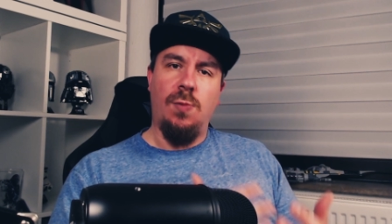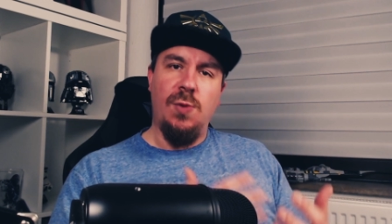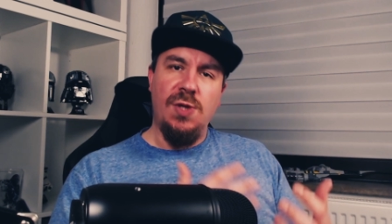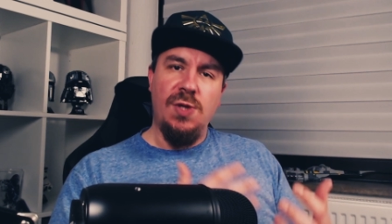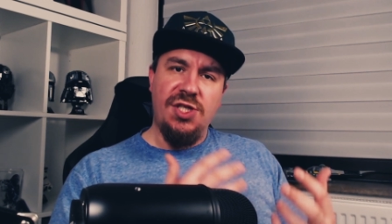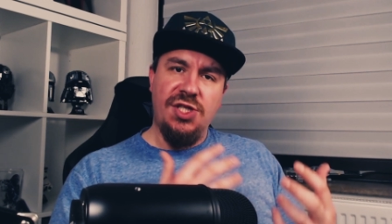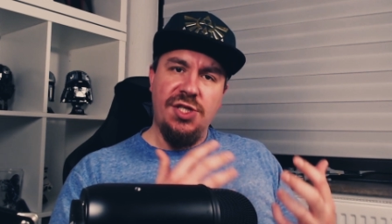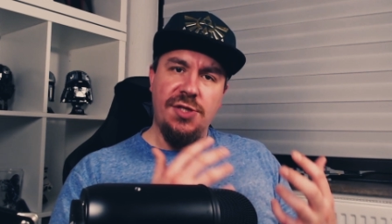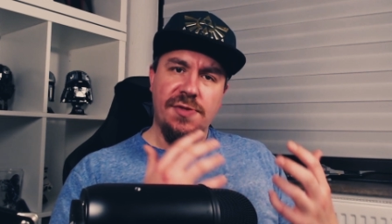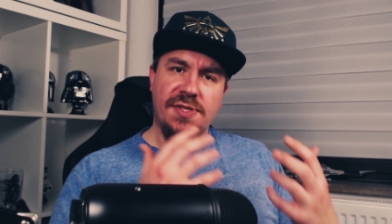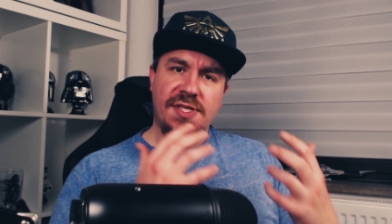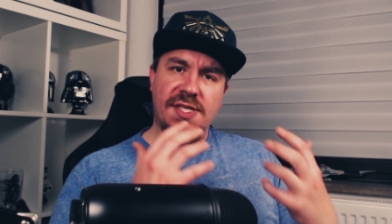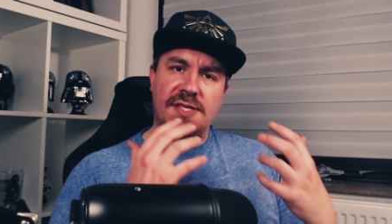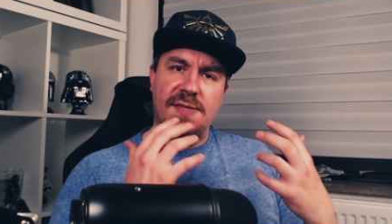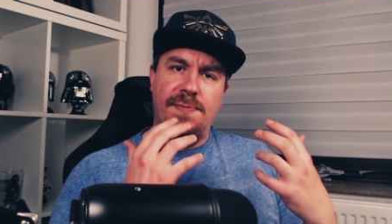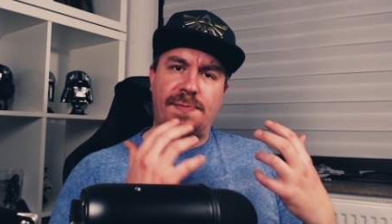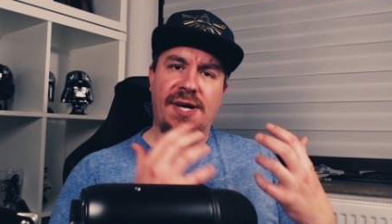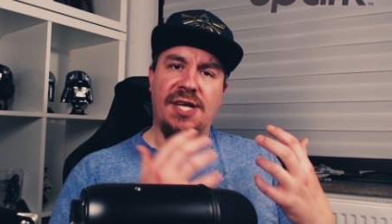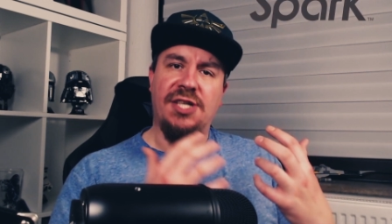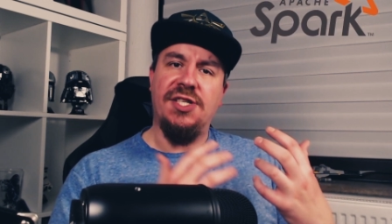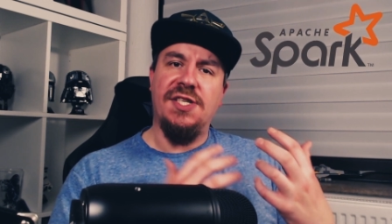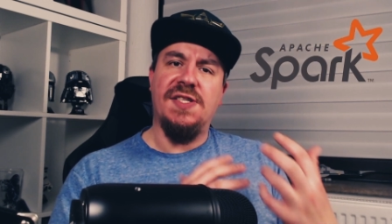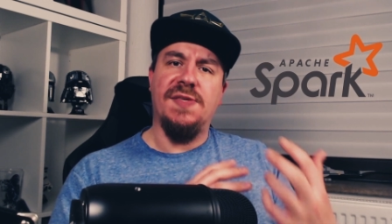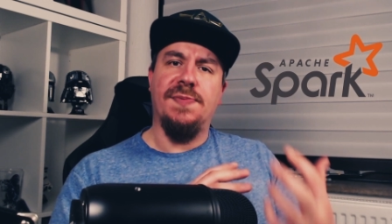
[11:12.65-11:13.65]
which uses
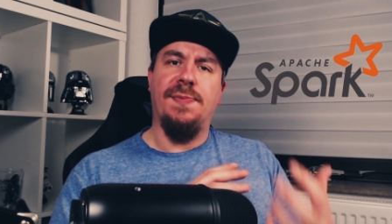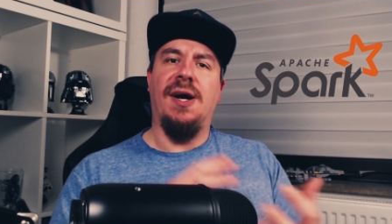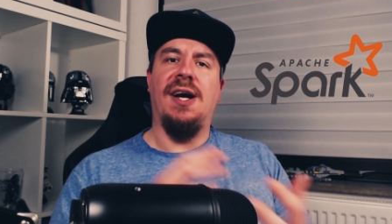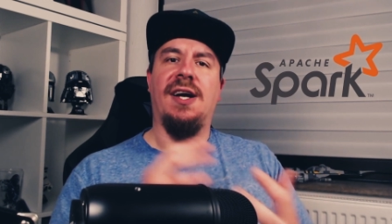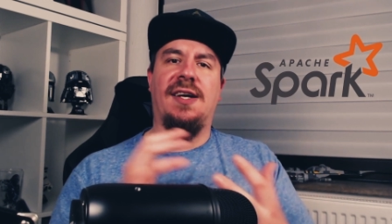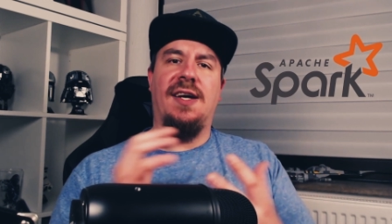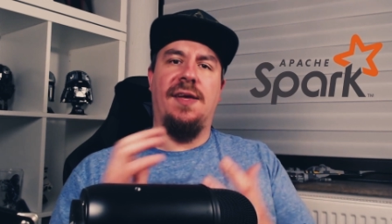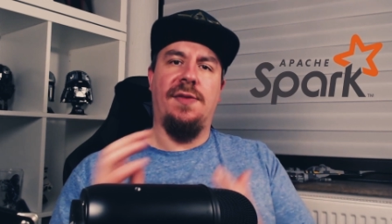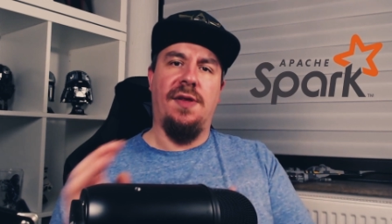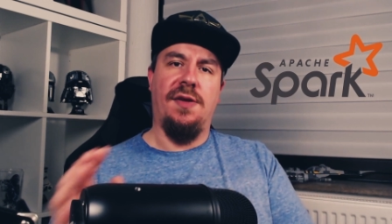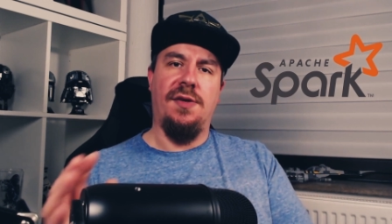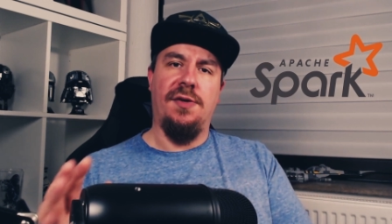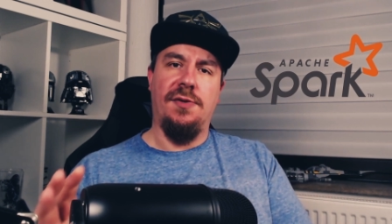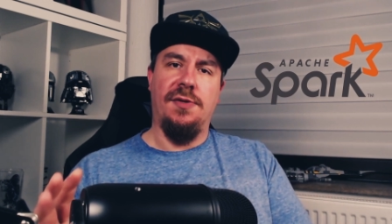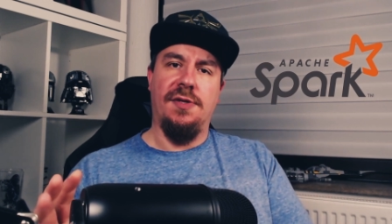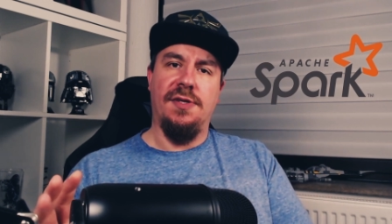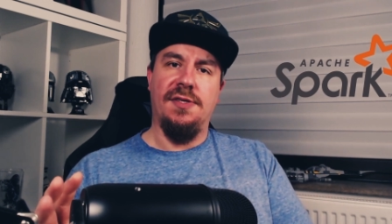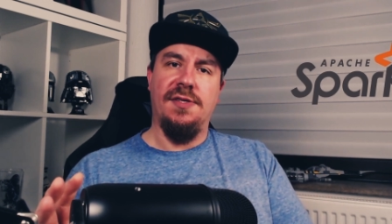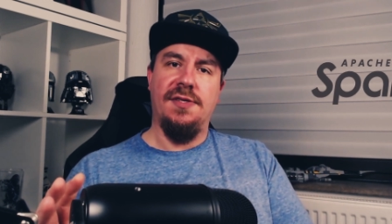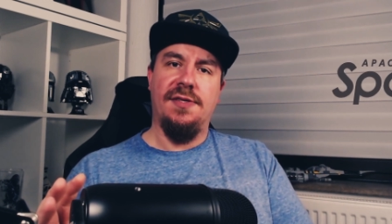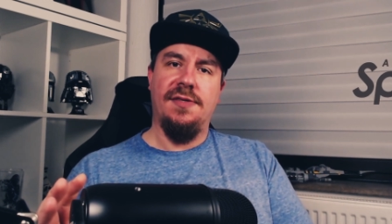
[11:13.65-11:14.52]
Apache Spark under the hood.